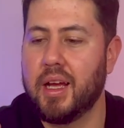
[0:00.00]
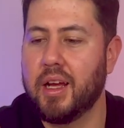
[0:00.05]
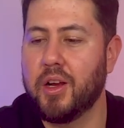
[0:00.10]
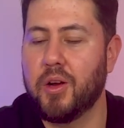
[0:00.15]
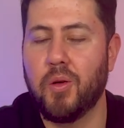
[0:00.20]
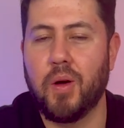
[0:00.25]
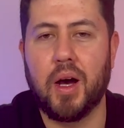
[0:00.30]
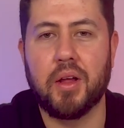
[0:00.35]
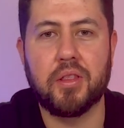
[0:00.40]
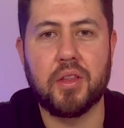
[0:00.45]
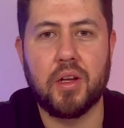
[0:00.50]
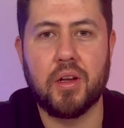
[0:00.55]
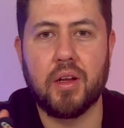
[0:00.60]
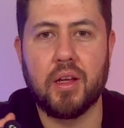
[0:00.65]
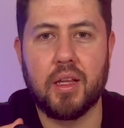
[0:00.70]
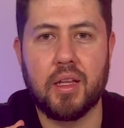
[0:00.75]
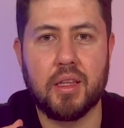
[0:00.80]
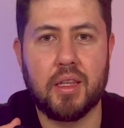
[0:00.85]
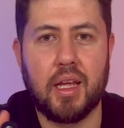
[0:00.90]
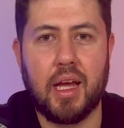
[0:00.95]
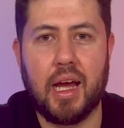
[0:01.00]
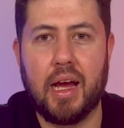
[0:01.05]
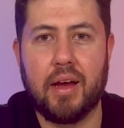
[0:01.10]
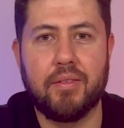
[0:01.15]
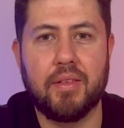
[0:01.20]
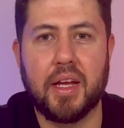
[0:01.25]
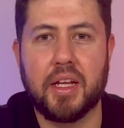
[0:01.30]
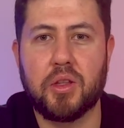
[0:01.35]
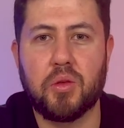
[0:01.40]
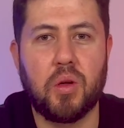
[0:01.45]
go out there and
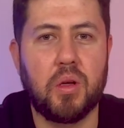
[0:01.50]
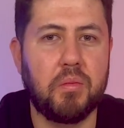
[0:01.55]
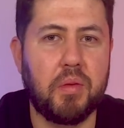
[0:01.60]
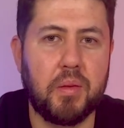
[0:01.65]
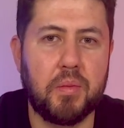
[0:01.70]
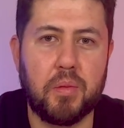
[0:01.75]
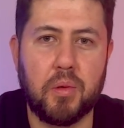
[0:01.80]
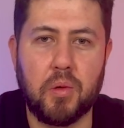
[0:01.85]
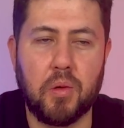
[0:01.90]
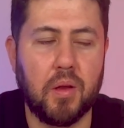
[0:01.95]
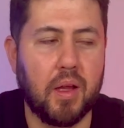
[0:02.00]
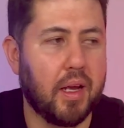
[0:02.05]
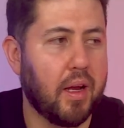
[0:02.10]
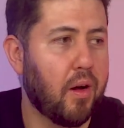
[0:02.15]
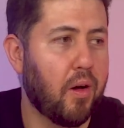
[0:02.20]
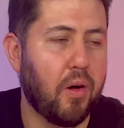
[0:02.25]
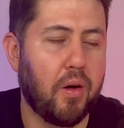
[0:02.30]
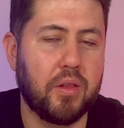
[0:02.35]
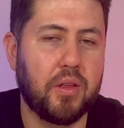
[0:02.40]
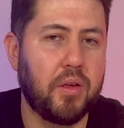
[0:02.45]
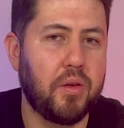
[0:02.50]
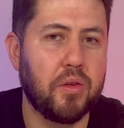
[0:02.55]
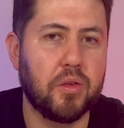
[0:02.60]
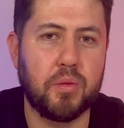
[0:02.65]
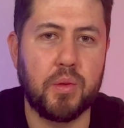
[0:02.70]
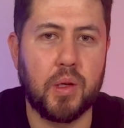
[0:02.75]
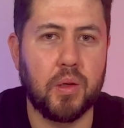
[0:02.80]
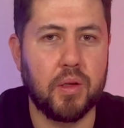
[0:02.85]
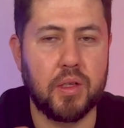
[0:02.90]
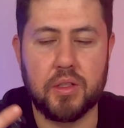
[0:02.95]
have like 20 people go like, oh, do you
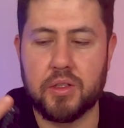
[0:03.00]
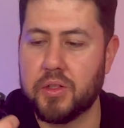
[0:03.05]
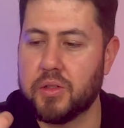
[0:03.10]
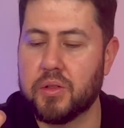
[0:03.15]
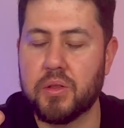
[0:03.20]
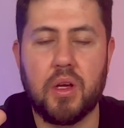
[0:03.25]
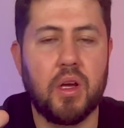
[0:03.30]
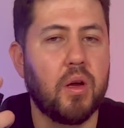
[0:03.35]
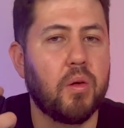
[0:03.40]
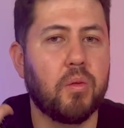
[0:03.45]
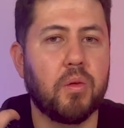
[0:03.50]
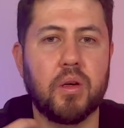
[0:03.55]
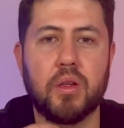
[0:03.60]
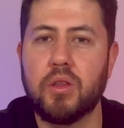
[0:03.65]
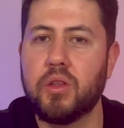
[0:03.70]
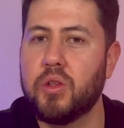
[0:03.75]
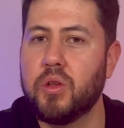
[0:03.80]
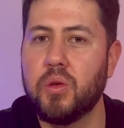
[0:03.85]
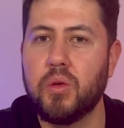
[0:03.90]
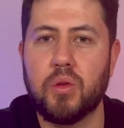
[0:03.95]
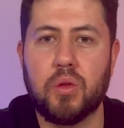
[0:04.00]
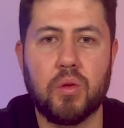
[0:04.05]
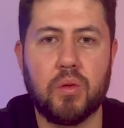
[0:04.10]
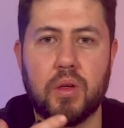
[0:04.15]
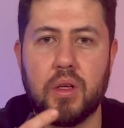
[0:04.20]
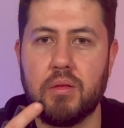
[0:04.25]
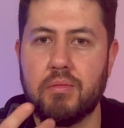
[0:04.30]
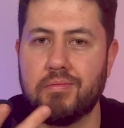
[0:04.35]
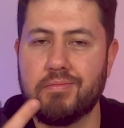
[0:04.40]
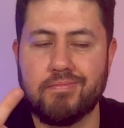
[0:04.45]
smell? It's just 1, 2,
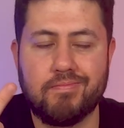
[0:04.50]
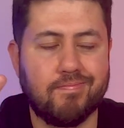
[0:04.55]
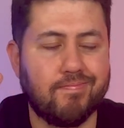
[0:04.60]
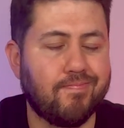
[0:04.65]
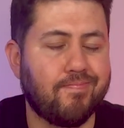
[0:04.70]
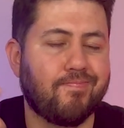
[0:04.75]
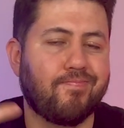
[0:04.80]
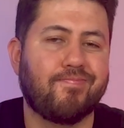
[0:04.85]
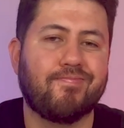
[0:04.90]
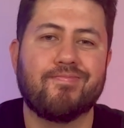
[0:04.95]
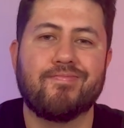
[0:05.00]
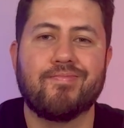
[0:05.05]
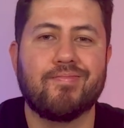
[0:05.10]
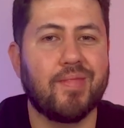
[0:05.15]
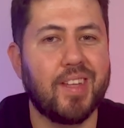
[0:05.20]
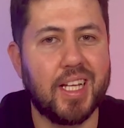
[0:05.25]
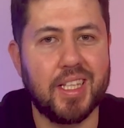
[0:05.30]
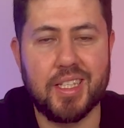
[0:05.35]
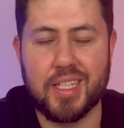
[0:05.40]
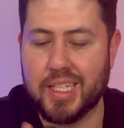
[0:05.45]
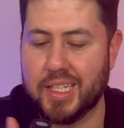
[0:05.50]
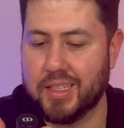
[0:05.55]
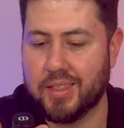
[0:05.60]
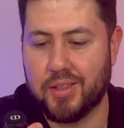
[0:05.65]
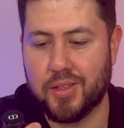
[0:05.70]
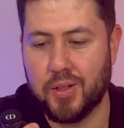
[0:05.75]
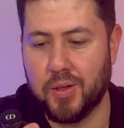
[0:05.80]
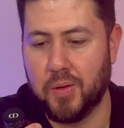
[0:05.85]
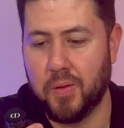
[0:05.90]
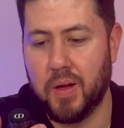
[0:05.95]
3, that's it.
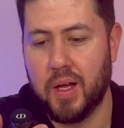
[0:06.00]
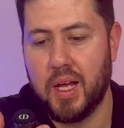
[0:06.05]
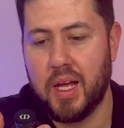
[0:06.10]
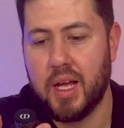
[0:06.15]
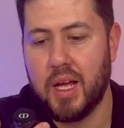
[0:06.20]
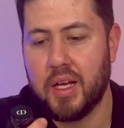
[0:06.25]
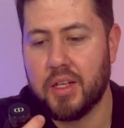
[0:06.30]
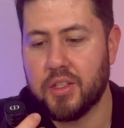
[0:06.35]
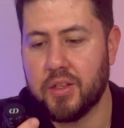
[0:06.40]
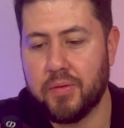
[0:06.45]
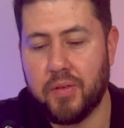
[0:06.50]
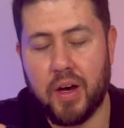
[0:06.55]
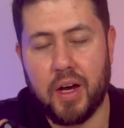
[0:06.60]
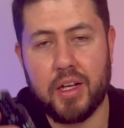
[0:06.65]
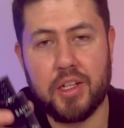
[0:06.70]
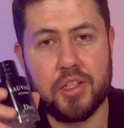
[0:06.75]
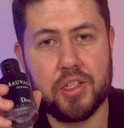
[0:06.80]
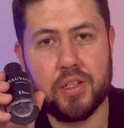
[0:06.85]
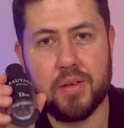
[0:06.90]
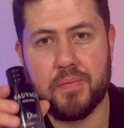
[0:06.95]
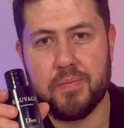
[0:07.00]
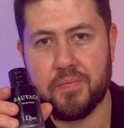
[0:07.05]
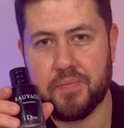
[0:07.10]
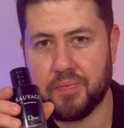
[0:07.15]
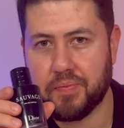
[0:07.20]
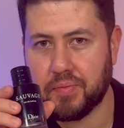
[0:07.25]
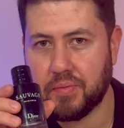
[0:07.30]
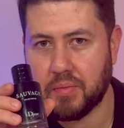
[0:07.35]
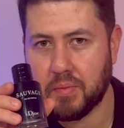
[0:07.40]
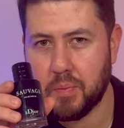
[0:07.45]
So Sauvage,
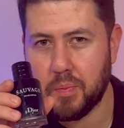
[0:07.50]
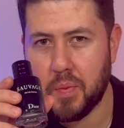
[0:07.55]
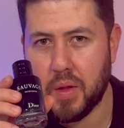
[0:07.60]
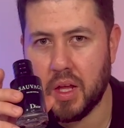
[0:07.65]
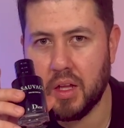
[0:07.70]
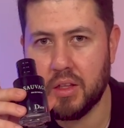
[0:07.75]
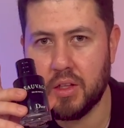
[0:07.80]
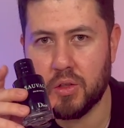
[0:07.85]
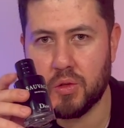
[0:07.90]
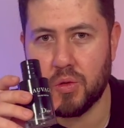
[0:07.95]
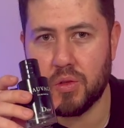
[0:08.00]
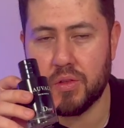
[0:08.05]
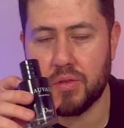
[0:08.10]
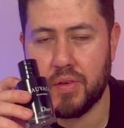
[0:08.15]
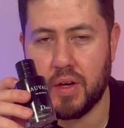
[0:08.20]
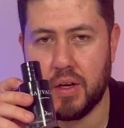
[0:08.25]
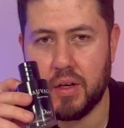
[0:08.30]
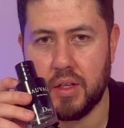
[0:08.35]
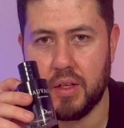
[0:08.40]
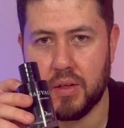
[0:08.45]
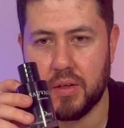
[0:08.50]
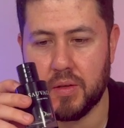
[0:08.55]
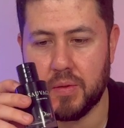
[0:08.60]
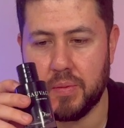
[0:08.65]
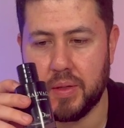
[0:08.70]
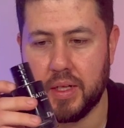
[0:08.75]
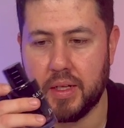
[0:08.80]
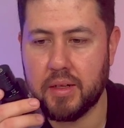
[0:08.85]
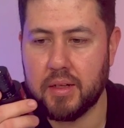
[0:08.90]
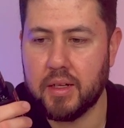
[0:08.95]
this one's very dear to
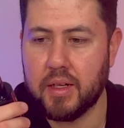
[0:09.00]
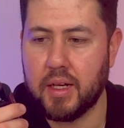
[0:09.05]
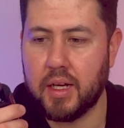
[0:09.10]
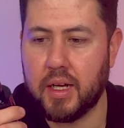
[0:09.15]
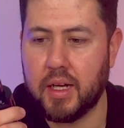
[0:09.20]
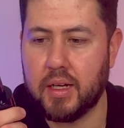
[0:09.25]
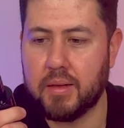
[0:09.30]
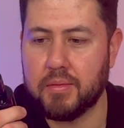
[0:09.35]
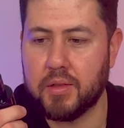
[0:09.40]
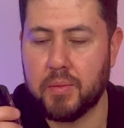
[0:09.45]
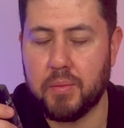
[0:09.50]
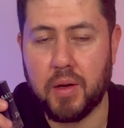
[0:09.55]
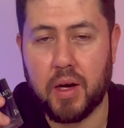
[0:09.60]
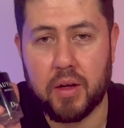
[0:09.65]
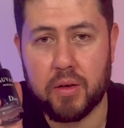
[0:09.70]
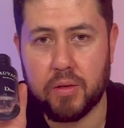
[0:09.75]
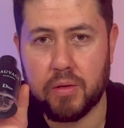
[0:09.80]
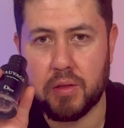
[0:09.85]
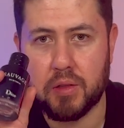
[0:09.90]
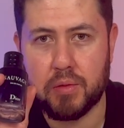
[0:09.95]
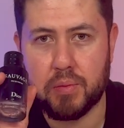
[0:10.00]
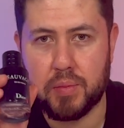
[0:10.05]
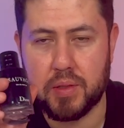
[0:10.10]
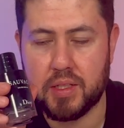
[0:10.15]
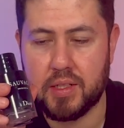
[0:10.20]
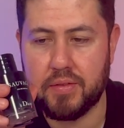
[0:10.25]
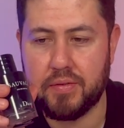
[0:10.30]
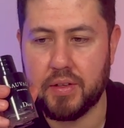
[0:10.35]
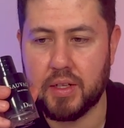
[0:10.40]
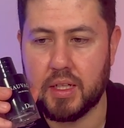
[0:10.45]
me, the bottle
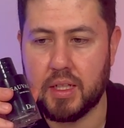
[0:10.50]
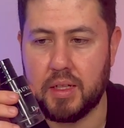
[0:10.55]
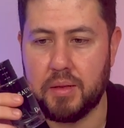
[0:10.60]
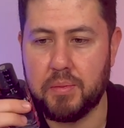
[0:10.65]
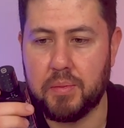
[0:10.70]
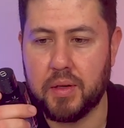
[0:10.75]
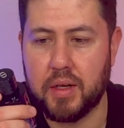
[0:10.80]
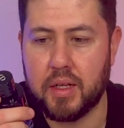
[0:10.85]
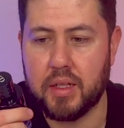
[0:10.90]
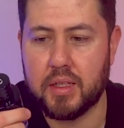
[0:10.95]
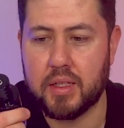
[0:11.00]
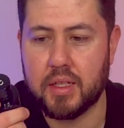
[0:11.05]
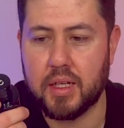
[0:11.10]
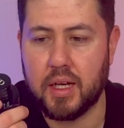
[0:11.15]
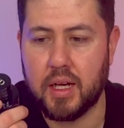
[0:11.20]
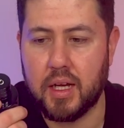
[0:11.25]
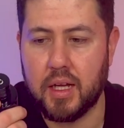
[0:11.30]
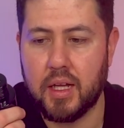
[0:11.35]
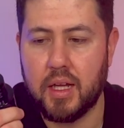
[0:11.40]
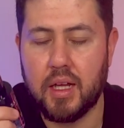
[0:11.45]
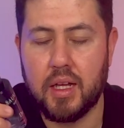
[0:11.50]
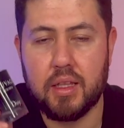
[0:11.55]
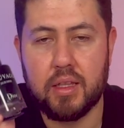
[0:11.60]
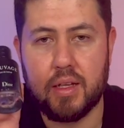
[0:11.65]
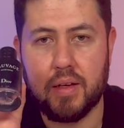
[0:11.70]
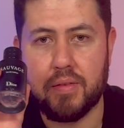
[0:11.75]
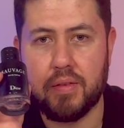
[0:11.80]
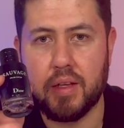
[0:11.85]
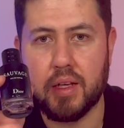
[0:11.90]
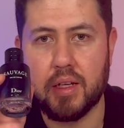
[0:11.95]
specifically, but
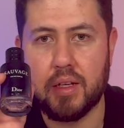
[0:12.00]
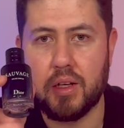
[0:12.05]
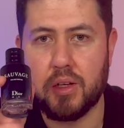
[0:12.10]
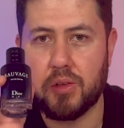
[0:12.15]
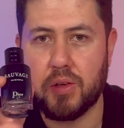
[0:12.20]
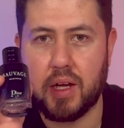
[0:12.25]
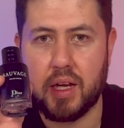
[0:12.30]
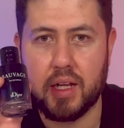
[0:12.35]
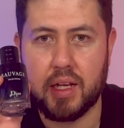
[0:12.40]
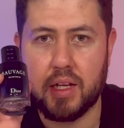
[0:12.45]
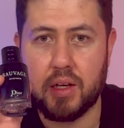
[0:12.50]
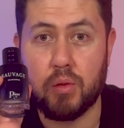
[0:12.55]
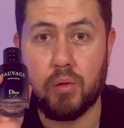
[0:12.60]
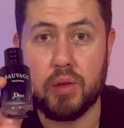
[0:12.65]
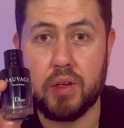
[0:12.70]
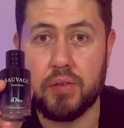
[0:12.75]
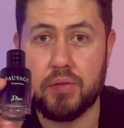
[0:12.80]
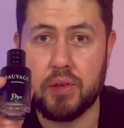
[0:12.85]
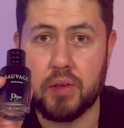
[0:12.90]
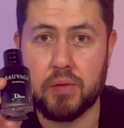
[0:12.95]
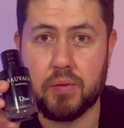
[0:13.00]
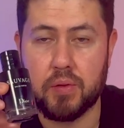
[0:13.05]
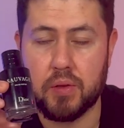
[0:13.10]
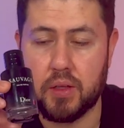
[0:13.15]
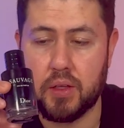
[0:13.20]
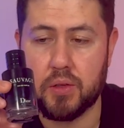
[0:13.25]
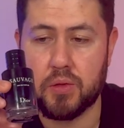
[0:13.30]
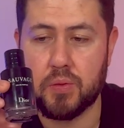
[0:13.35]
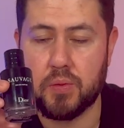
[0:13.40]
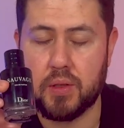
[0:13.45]
definitely gonna try to get a refill for
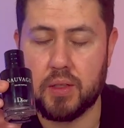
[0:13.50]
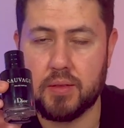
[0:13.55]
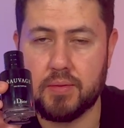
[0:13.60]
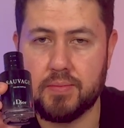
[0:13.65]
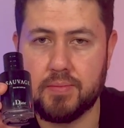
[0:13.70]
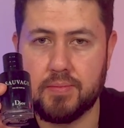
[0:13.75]
this one.